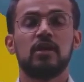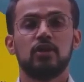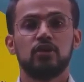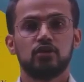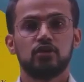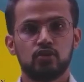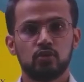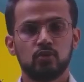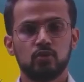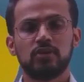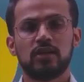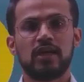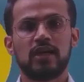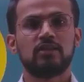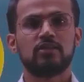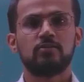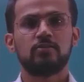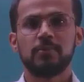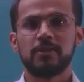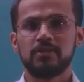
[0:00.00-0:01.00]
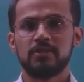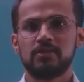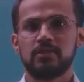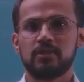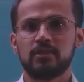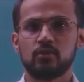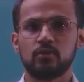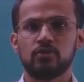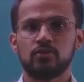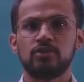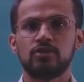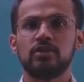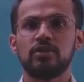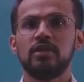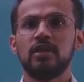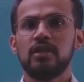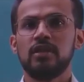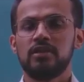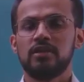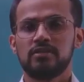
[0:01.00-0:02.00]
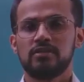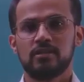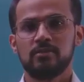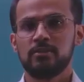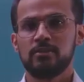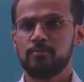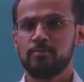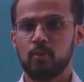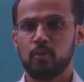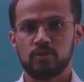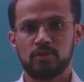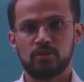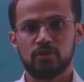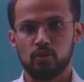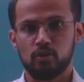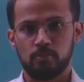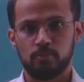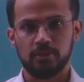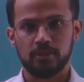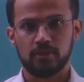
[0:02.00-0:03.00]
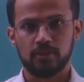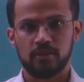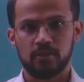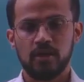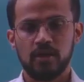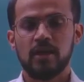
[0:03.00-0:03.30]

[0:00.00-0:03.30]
show that space technology is an important topic,